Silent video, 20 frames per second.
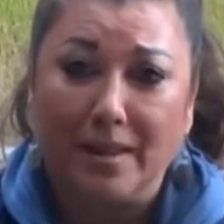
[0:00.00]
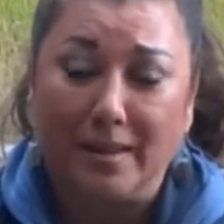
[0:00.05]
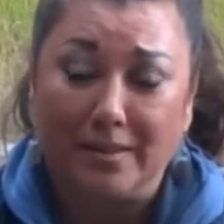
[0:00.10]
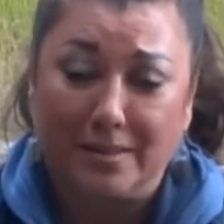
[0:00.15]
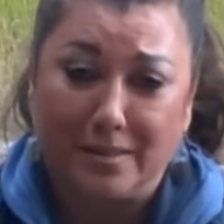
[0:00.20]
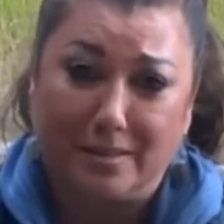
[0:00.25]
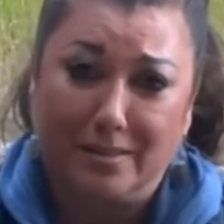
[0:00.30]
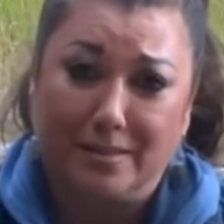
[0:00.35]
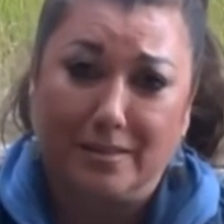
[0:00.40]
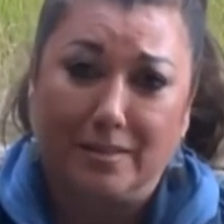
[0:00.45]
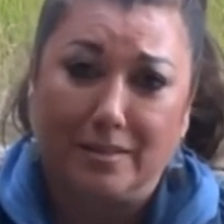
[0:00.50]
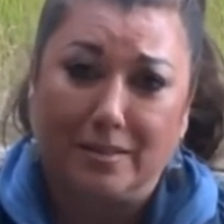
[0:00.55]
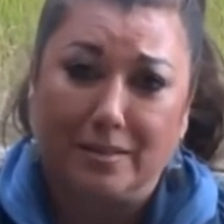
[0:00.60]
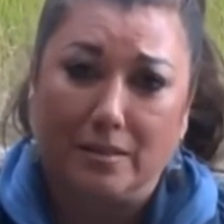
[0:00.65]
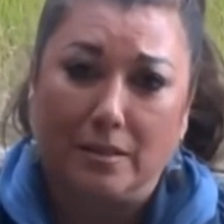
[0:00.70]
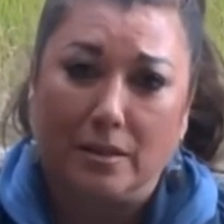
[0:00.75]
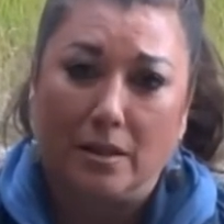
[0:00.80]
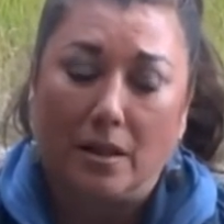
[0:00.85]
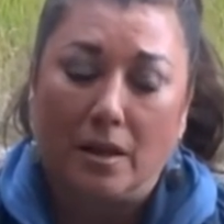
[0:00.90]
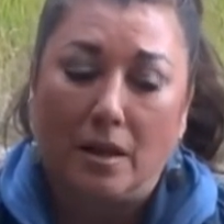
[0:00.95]
essence,
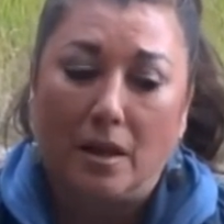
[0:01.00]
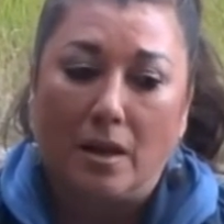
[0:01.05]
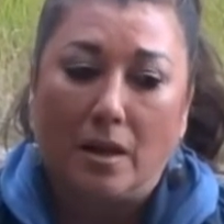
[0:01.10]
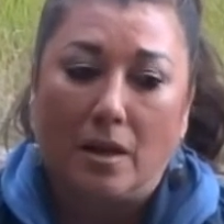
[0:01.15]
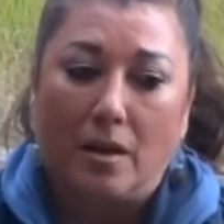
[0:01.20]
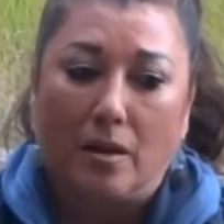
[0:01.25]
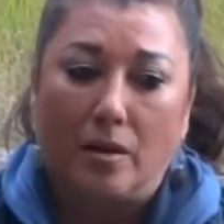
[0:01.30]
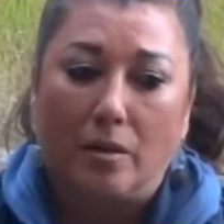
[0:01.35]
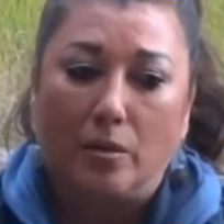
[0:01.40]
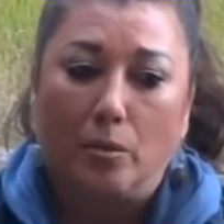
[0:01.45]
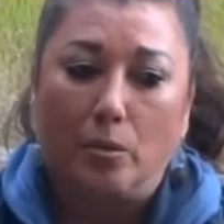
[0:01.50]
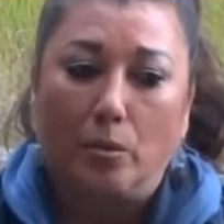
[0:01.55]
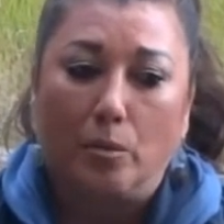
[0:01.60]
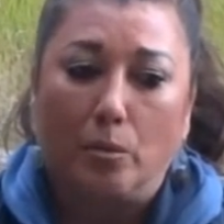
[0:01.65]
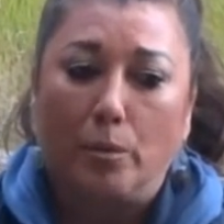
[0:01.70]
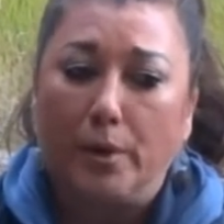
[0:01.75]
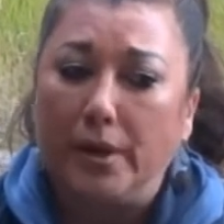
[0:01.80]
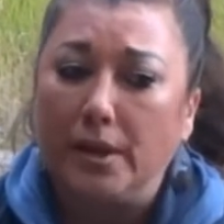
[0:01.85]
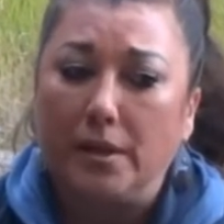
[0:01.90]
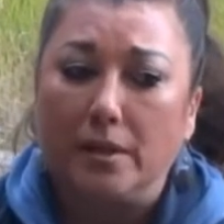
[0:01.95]

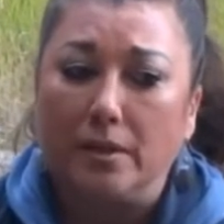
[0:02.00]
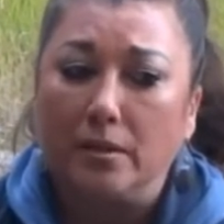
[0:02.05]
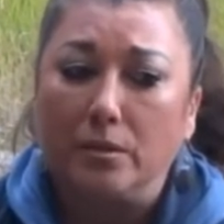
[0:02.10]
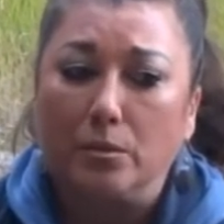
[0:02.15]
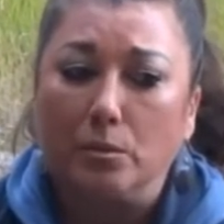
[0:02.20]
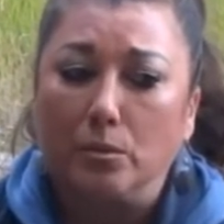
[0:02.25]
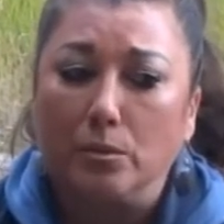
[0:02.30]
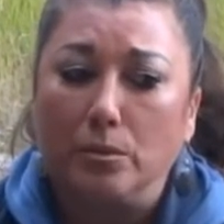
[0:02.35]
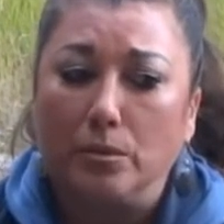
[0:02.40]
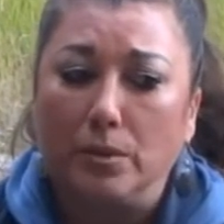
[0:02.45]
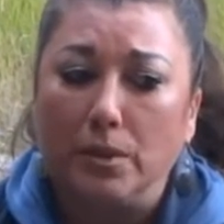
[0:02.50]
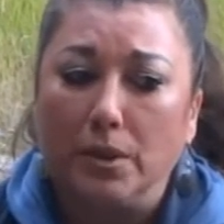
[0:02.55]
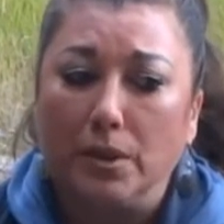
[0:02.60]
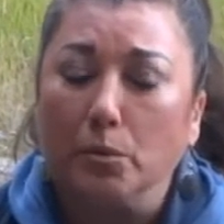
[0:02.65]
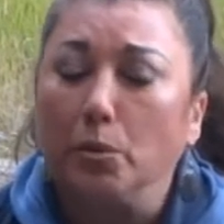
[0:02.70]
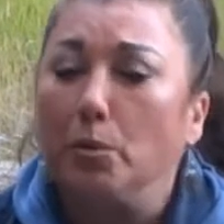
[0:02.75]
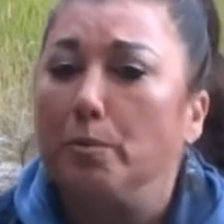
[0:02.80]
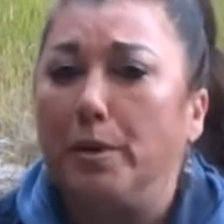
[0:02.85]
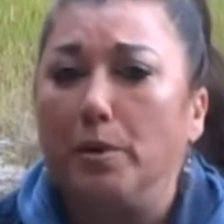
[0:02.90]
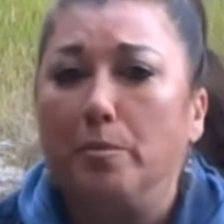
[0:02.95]
it
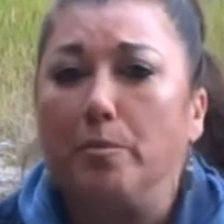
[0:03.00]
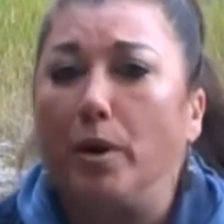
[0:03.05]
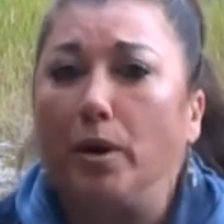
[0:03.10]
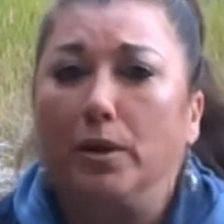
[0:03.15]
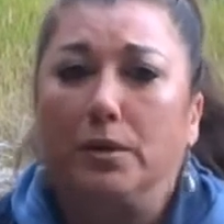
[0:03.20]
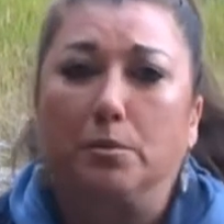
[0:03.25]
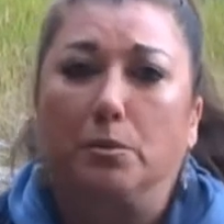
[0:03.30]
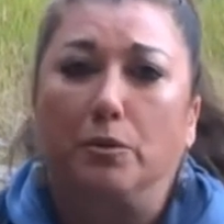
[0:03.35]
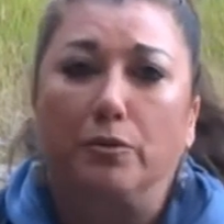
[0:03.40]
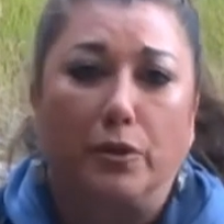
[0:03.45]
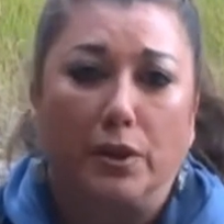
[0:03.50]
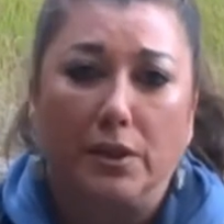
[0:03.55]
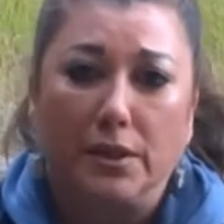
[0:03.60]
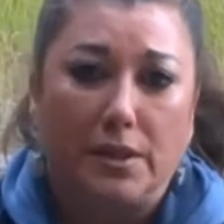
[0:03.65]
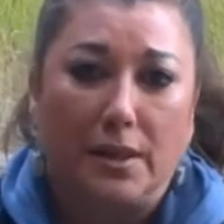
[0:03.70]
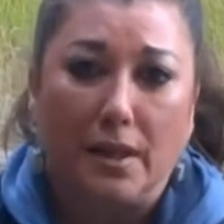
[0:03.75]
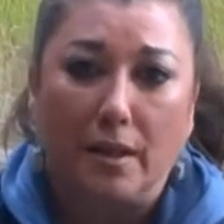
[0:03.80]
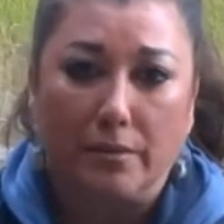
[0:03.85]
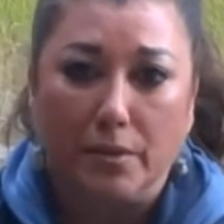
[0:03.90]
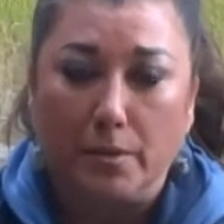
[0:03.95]
will be impossible for us
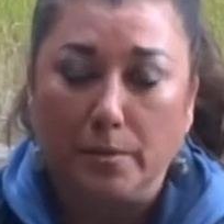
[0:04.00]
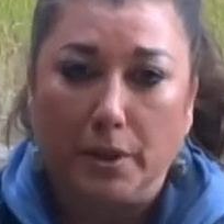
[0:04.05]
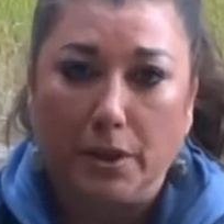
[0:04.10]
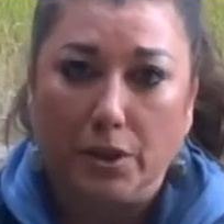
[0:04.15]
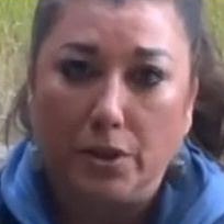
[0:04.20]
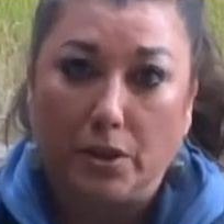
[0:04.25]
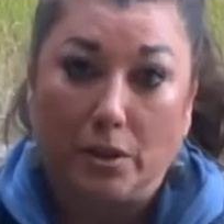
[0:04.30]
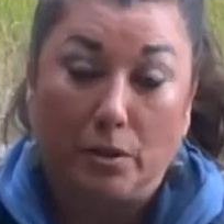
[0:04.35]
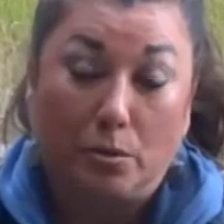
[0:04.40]
to have amnesia.